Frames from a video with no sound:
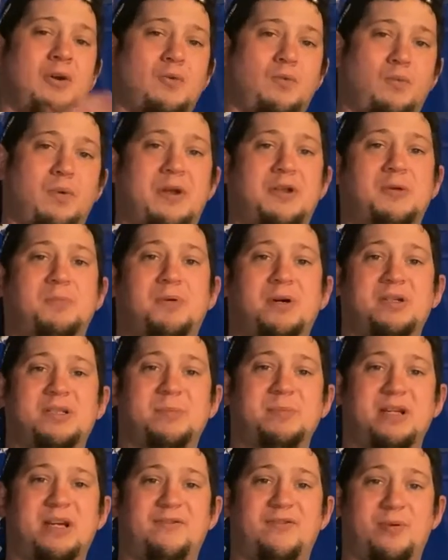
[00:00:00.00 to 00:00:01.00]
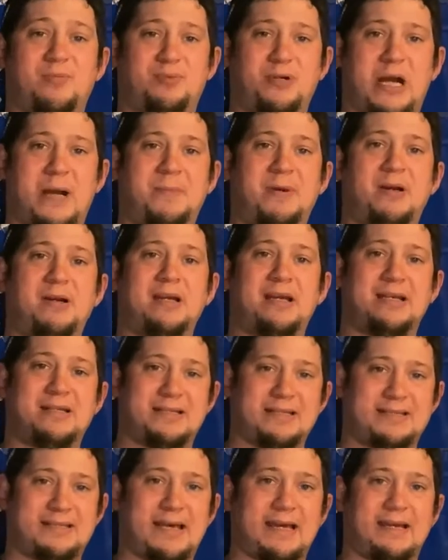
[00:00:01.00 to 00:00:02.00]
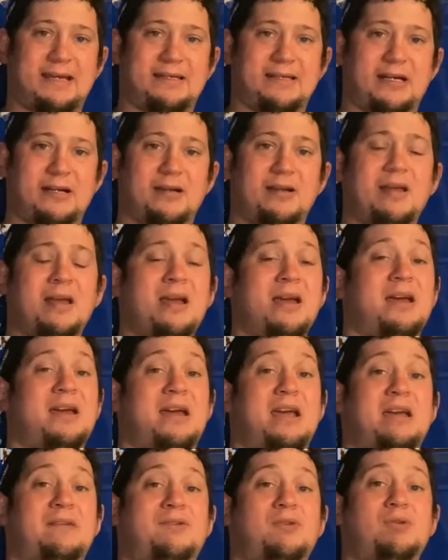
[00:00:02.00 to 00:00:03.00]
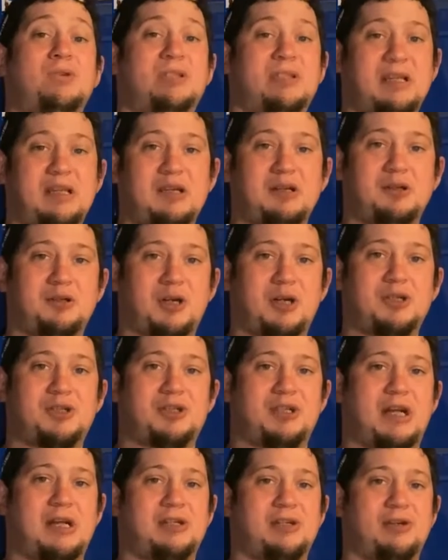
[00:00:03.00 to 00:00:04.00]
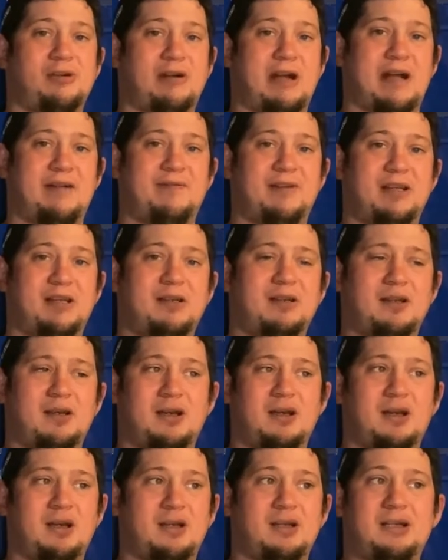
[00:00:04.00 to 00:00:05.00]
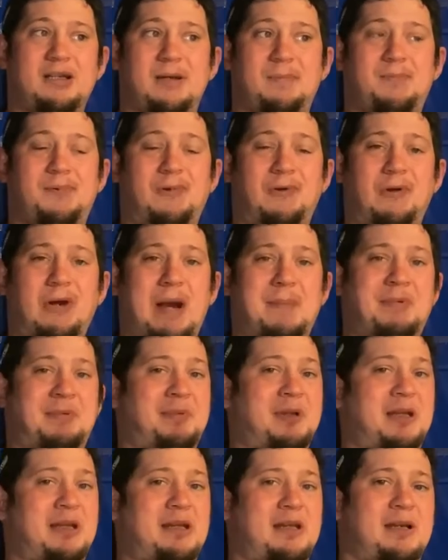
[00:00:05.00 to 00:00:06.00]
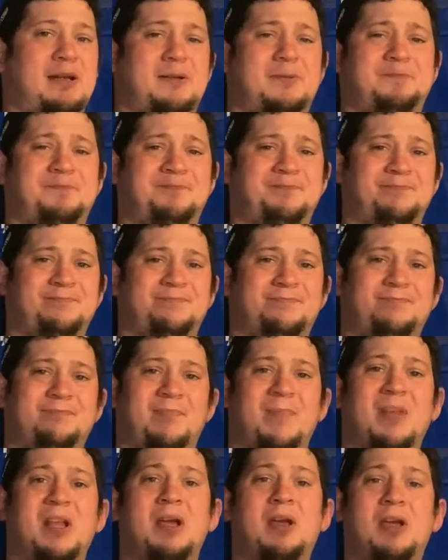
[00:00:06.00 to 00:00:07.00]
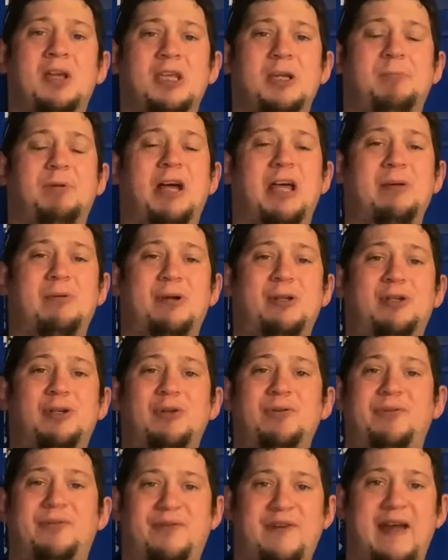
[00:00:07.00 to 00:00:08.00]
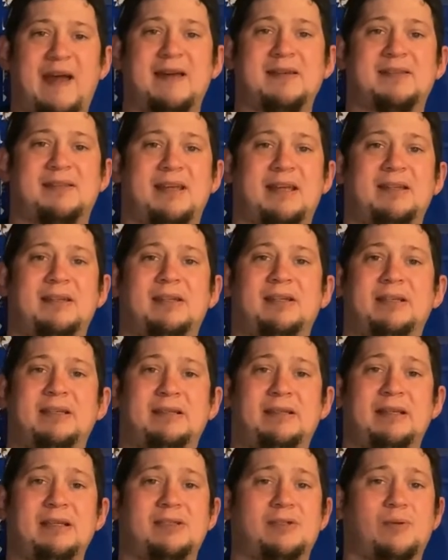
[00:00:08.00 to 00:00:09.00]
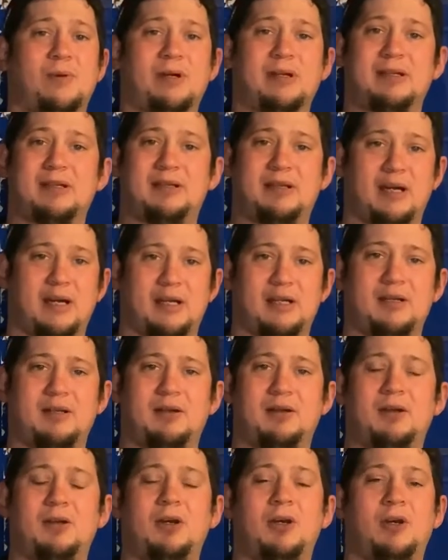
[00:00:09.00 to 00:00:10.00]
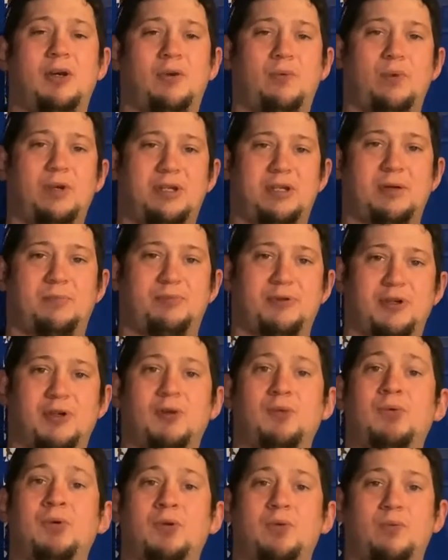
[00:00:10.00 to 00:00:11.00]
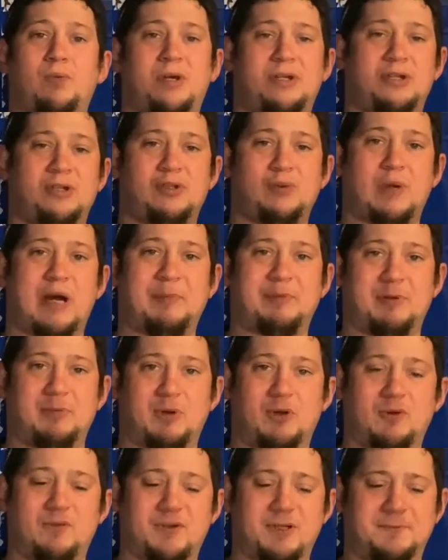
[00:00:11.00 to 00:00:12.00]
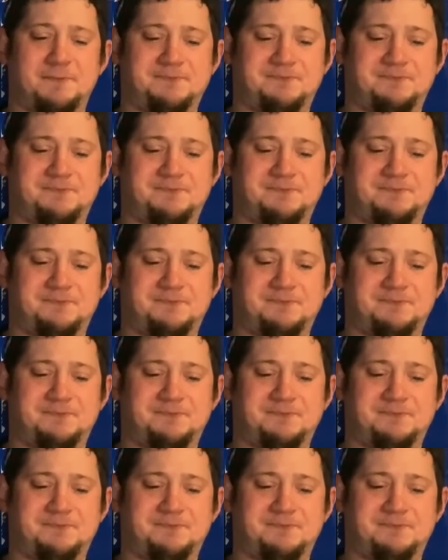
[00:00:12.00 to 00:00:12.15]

when you put something from primary into secondary. If you see a large change in gravity, you probably went too fast and the yeast weren't done with the brew when you swapped them over.